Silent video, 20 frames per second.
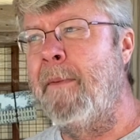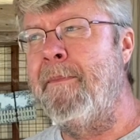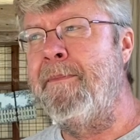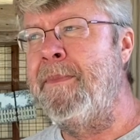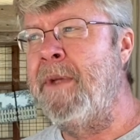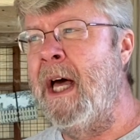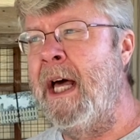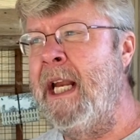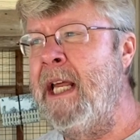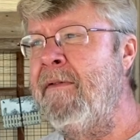
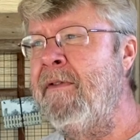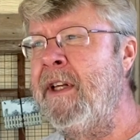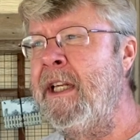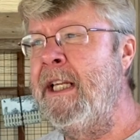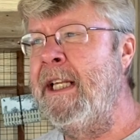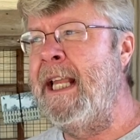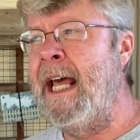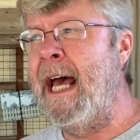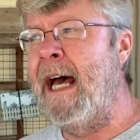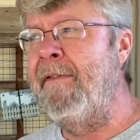not even
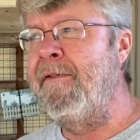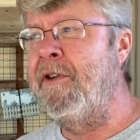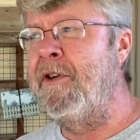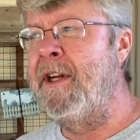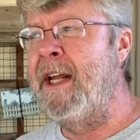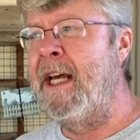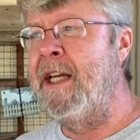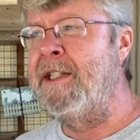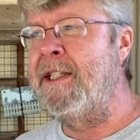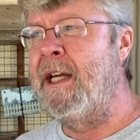in the
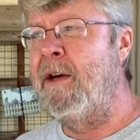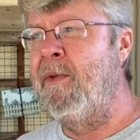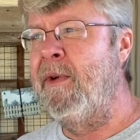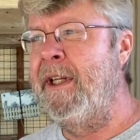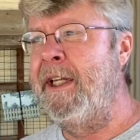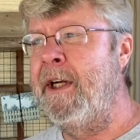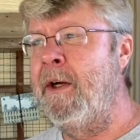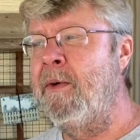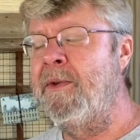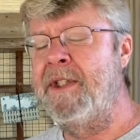aftertaste. I
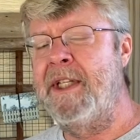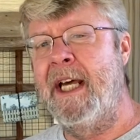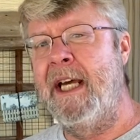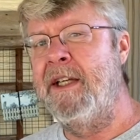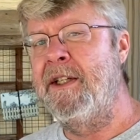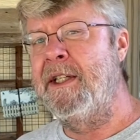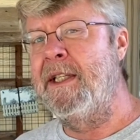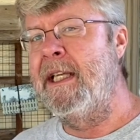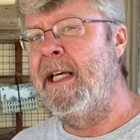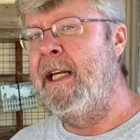really don't
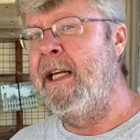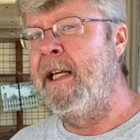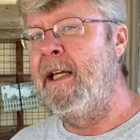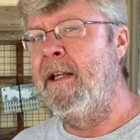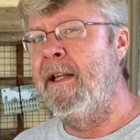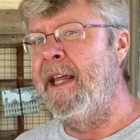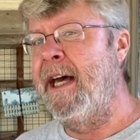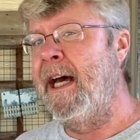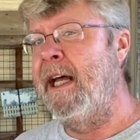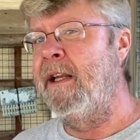taste any
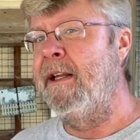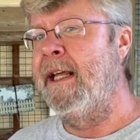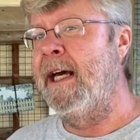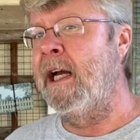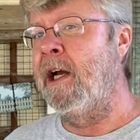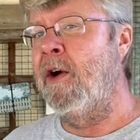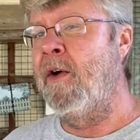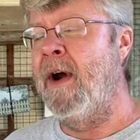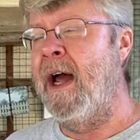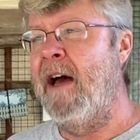of that
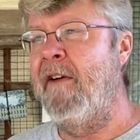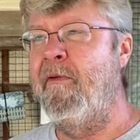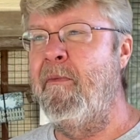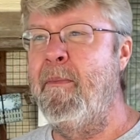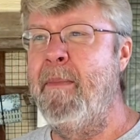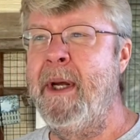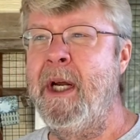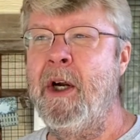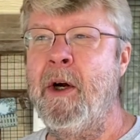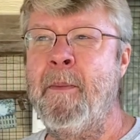craft
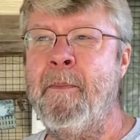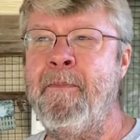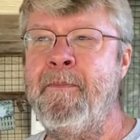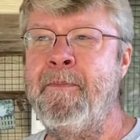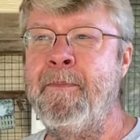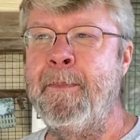beer.